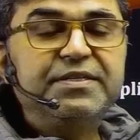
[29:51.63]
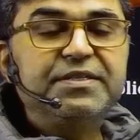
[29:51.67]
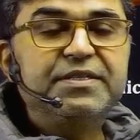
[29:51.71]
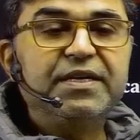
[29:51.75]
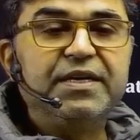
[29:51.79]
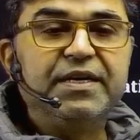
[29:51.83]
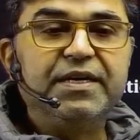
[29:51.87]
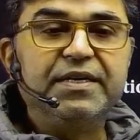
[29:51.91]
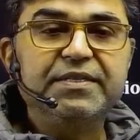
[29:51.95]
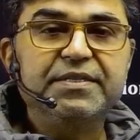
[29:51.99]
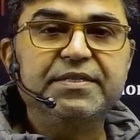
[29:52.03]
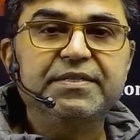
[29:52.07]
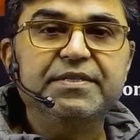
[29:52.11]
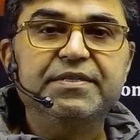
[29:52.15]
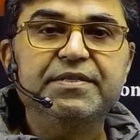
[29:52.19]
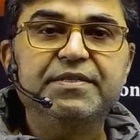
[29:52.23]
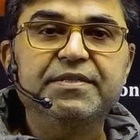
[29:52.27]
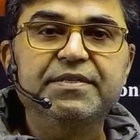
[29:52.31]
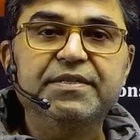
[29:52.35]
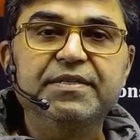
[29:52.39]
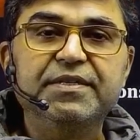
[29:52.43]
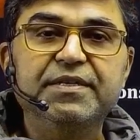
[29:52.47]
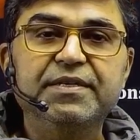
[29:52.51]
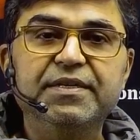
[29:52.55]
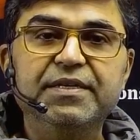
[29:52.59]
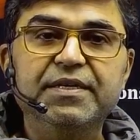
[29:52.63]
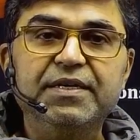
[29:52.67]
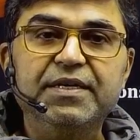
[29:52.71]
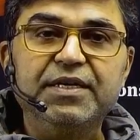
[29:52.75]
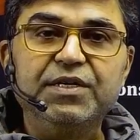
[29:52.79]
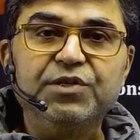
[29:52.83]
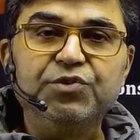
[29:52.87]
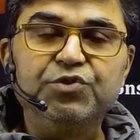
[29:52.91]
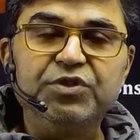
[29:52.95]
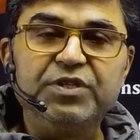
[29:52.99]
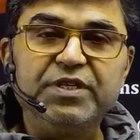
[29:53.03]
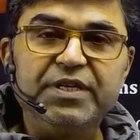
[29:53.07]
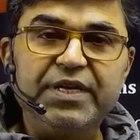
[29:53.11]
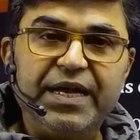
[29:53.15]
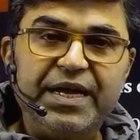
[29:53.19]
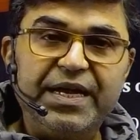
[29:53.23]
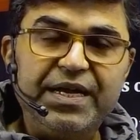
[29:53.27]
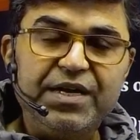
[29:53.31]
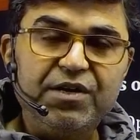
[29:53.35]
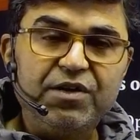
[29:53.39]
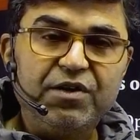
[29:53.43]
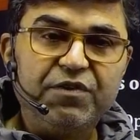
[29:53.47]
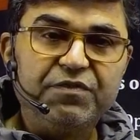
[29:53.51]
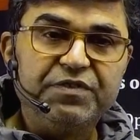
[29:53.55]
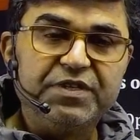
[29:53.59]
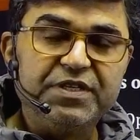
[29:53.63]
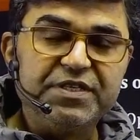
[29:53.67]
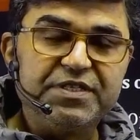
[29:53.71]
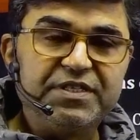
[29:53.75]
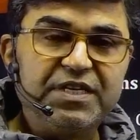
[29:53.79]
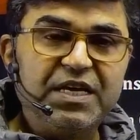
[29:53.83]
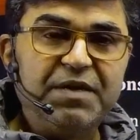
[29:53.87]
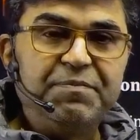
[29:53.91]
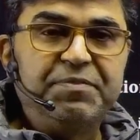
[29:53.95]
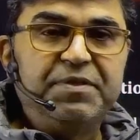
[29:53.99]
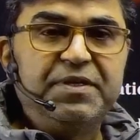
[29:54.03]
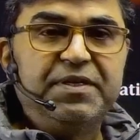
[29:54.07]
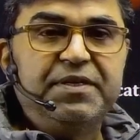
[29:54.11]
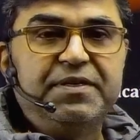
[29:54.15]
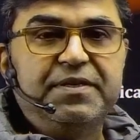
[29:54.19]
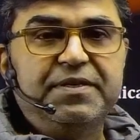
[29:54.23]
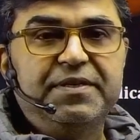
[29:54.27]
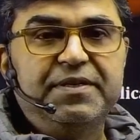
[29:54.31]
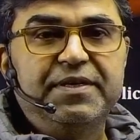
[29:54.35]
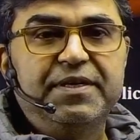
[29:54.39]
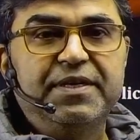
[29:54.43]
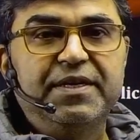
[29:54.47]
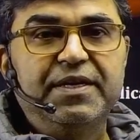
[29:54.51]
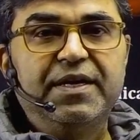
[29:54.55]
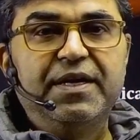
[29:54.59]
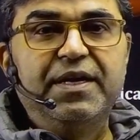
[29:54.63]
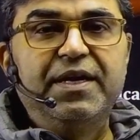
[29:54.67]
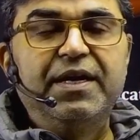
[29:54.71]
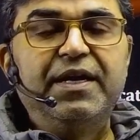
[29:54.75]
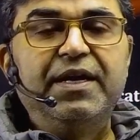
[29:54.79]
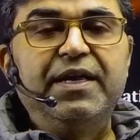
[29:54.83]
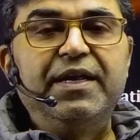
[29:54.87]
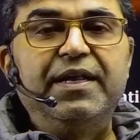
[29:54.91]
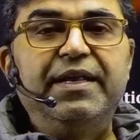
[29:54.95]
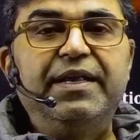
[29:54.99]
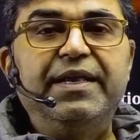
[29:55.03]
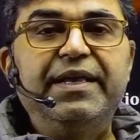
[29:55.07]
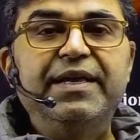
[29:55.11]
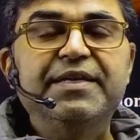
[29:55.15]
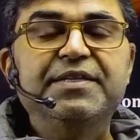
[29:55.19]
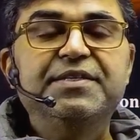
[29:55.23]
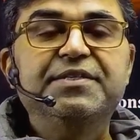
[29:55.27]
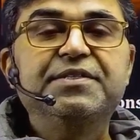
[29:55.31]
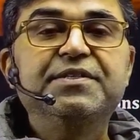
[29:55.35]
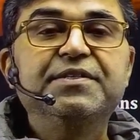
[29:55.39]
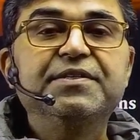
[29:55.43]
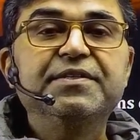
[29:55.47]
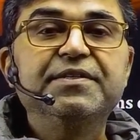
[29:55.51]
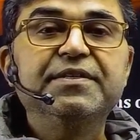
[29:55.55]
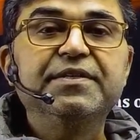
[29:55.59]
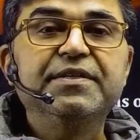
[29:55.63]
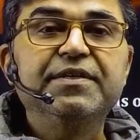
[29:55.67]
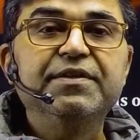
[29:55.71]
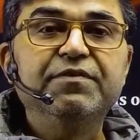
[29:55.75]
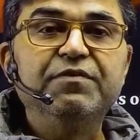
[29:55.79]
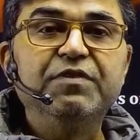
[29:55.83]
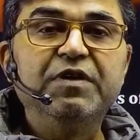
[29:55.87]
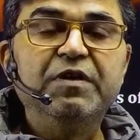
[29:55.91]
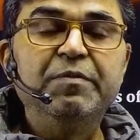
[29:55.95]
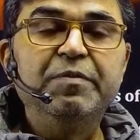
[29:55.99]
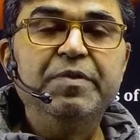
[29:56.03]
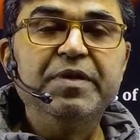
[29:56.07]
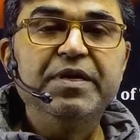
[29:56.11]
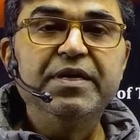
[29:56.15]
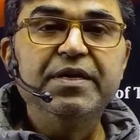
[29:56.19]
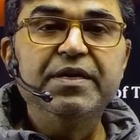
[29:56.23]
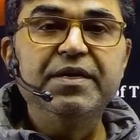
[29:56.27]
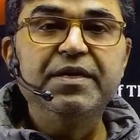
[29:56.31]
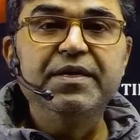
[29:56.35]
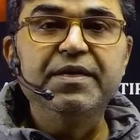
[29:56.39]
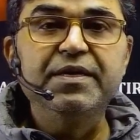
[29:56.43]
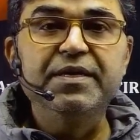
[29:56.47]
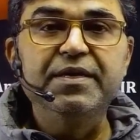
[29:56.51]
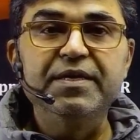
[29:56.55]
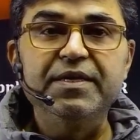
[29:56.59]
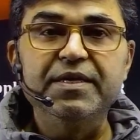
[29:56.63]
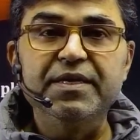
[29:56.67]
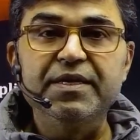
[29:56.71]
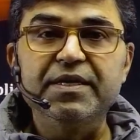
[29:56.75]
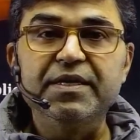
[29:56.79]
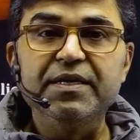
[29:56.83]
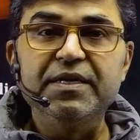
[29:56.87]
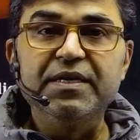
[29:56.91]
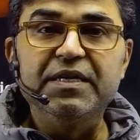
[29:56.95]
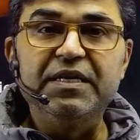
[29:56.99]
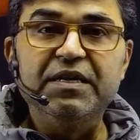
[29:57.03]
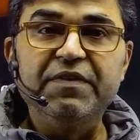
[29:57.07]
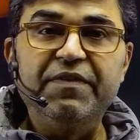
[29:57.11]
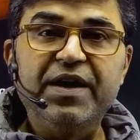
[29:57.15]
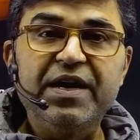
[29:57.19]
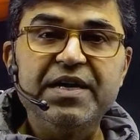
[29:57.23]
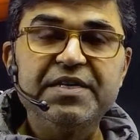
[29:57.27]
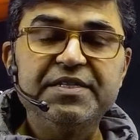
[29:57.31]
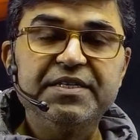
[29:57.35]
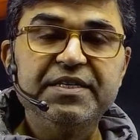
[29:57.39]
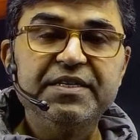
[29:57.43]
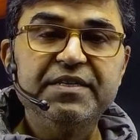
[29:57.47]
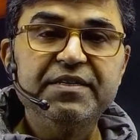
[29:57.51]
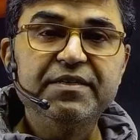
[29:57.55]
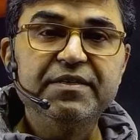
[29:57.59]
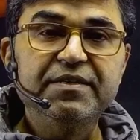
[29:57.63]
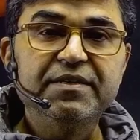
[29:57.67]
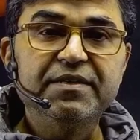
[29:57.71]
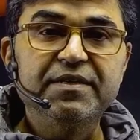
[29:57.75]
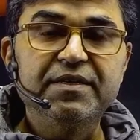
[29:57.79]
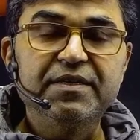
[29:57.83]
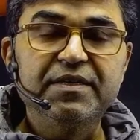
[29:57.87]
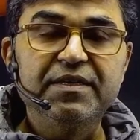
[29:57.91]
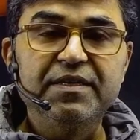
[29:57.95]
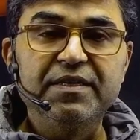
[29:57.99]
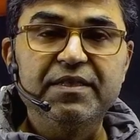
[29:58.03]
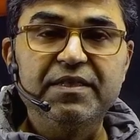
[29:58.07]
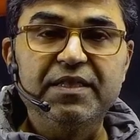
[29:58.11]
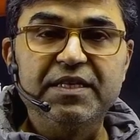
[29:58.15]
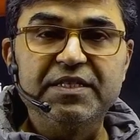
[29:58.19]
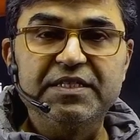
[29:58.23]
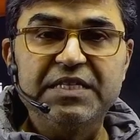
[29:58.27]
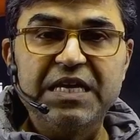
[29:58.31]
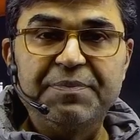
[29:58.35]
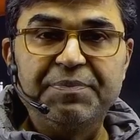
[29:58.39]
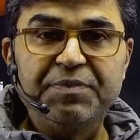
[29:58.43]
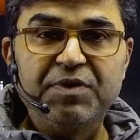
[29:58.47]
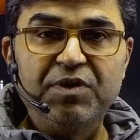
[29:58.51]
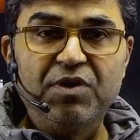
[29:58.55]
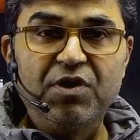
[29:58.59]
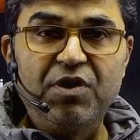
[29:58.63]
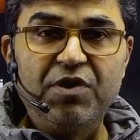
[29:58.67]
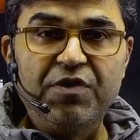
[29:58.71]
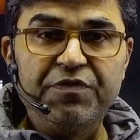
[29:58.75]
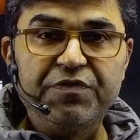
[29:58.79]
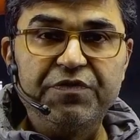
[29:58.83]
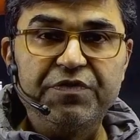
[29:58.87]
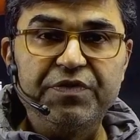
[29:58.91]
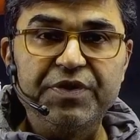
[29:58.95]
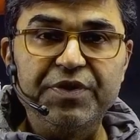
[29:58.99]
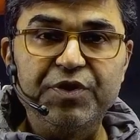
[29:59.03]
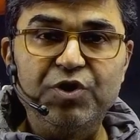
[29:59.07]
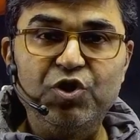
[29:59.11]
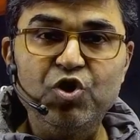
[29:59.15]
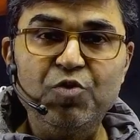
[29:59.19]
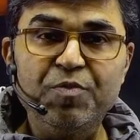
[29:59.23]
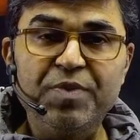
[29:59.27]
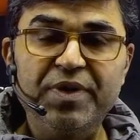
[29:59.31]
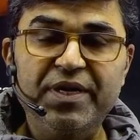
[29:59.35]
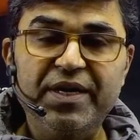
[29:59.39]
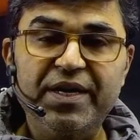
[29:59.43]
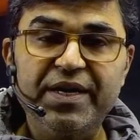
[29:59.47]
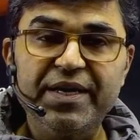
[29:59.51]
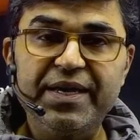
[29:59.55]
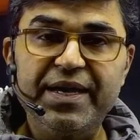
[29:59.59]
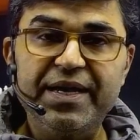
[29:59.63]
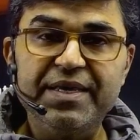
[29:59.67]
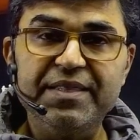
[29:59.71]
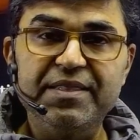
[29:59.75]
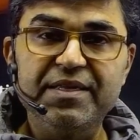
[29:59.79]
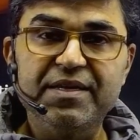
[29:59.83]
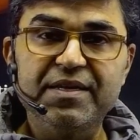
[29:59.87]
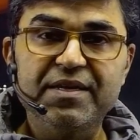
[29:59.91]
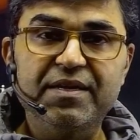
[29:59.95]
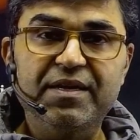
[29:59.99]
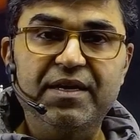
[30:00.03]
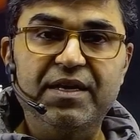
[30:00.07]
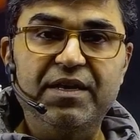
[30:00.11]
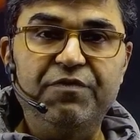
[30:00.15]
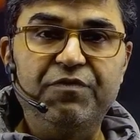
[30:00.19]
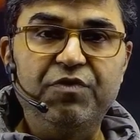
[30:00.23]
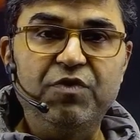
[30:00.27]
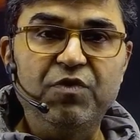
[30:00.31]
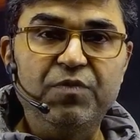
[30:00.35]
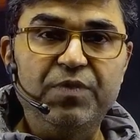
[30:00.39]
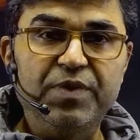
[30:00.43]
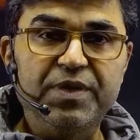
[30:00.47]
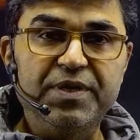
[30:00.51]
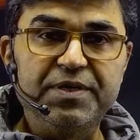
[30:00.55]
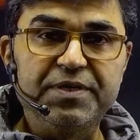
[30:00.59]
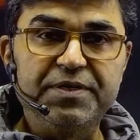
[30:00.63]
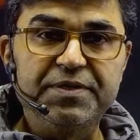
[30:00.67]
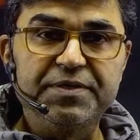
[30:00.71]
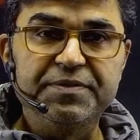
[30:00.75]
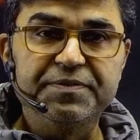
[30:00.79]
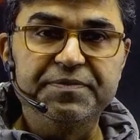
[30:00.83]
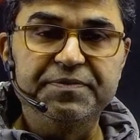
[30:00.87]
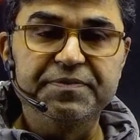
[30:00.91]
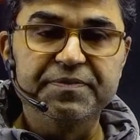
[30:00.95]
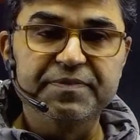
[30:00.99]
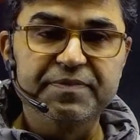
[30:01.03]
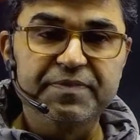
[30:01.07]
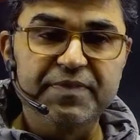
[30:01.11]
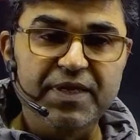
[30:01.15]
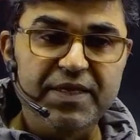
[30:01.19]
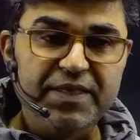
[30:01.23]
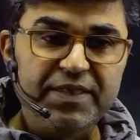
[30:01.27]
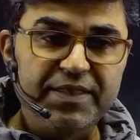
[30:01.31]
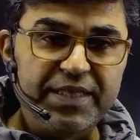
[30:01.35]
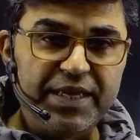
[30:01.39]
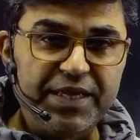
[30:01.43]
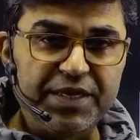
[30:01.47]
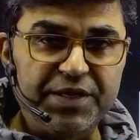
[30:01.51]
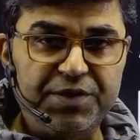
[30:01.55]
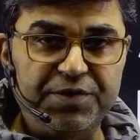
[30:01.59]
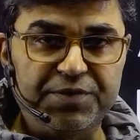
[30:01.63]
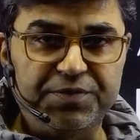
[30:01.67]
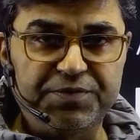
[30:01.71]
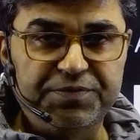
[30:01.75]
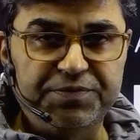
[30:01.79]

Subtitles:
us to the end of this chapter. Next, we'll be revising the chapter of human eye and the colorful world. Thank you.